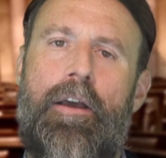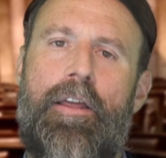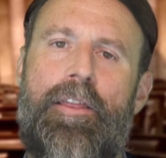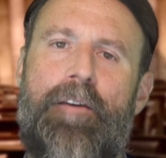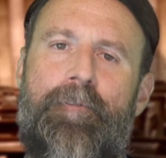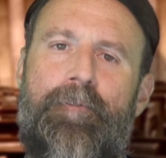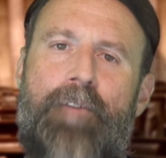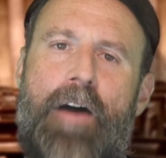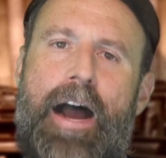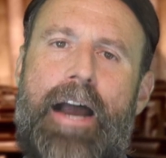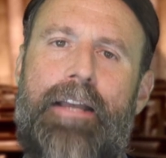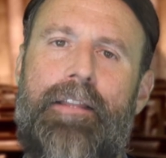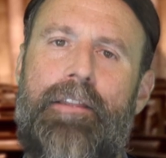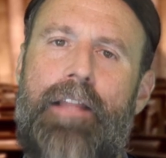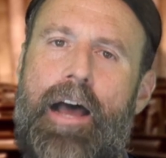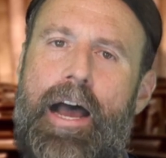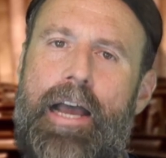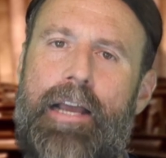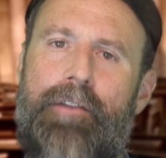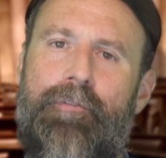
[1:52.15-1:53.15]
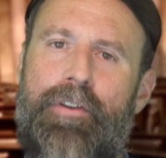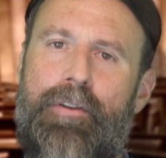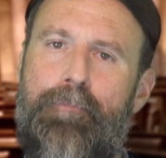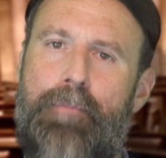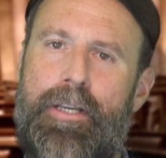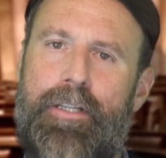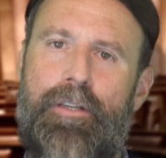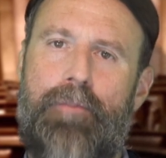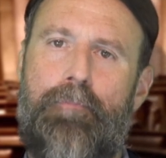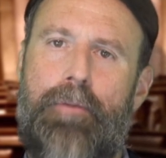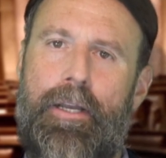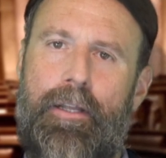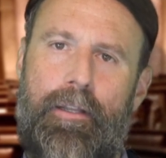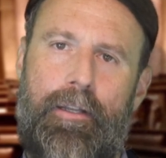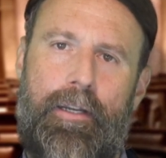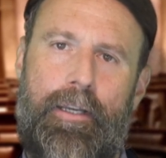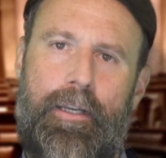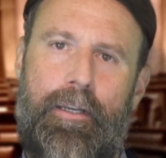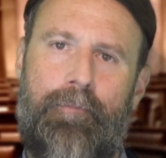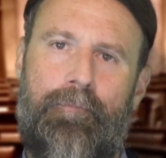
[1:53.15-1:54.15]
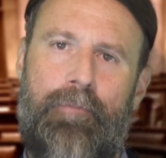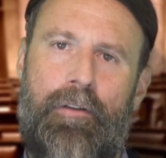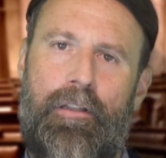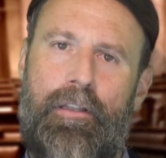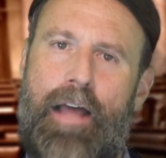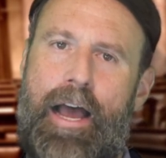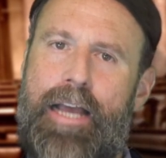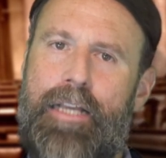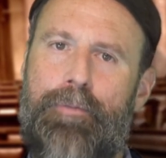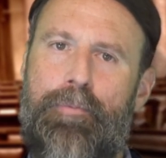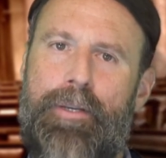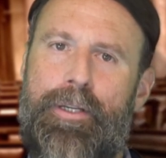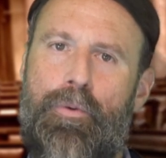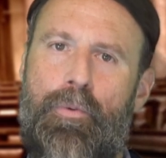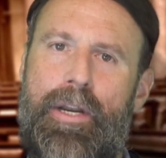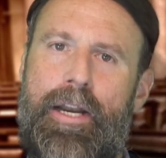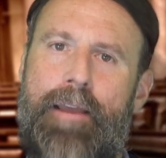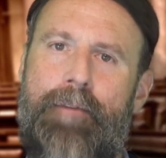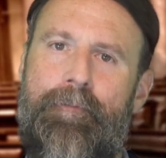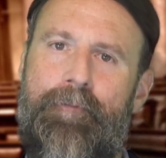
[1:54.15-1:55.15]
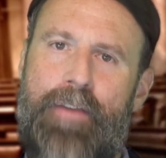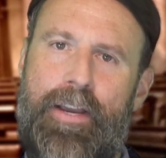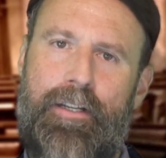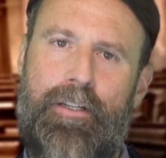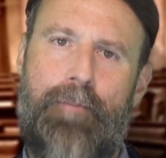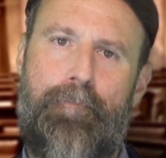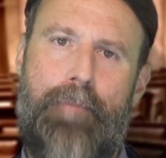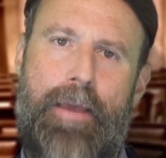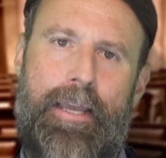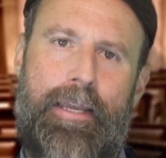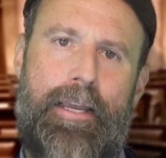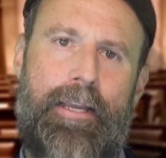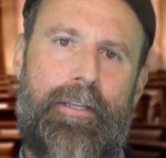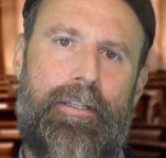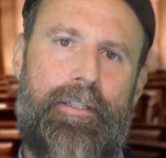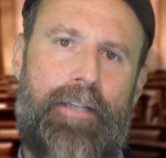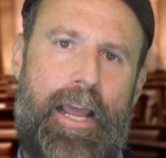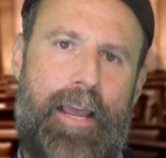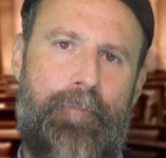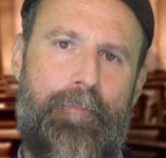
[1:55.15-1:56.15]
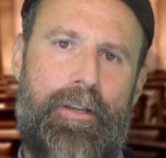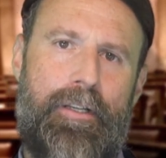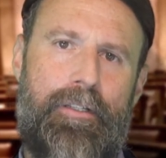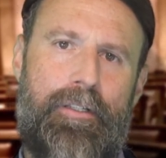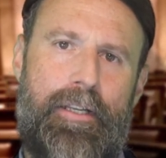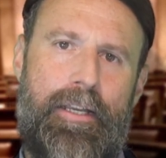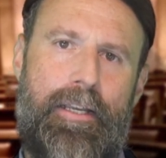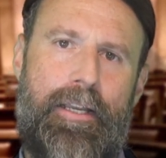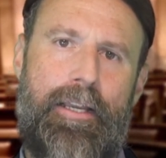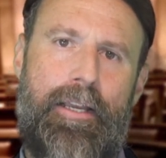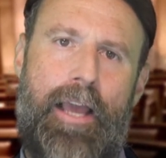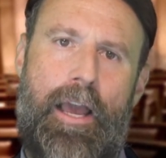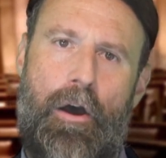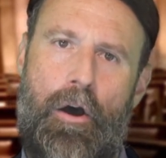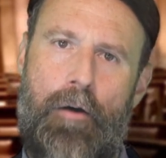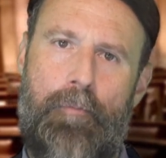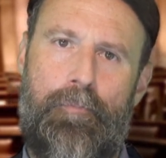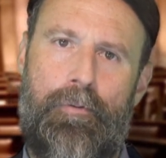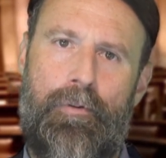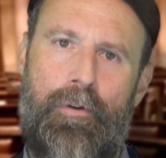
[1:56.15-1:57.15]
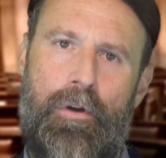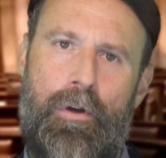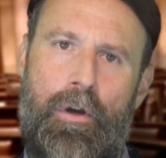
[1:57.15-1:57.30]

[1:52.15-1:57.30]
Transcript: The fine line of admissibility lies between a victim making statements seeking help